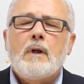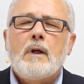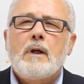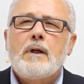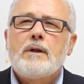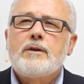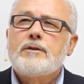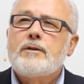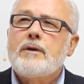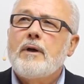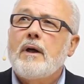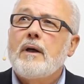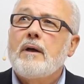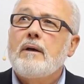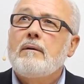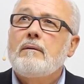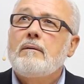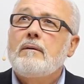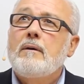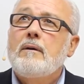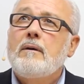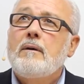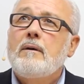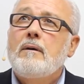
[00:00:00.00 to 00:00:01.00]
and say,
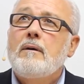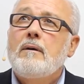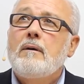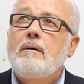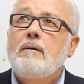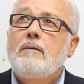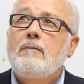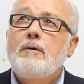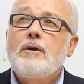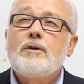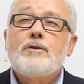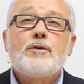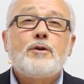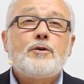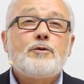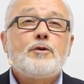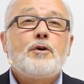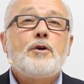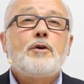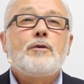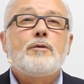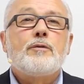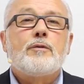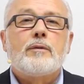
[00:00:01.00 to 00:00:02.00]
what's the
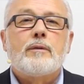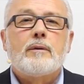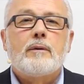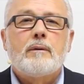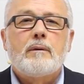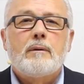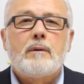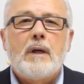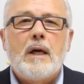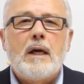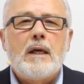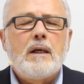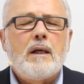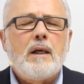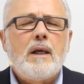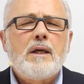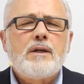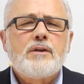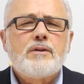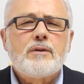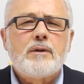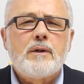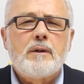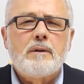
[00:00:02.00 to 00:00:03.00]
truth? And
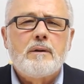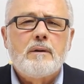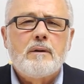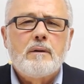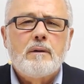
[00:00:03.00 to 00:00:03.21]
listen.